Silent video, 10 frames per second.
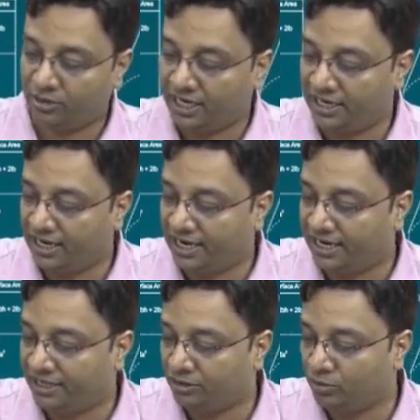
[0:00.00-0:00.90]
so I'll
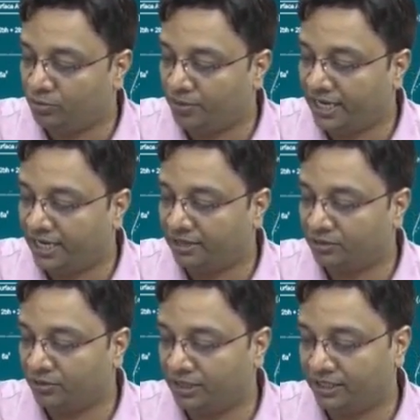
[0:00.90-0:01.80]
add 2 pi r
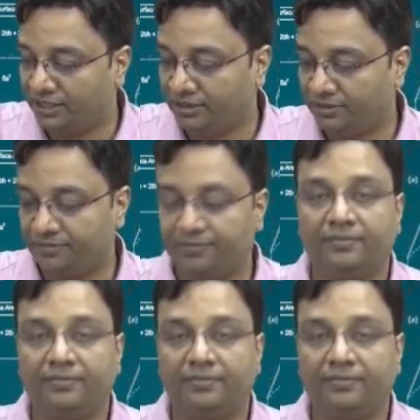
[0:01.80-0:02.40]
square in it,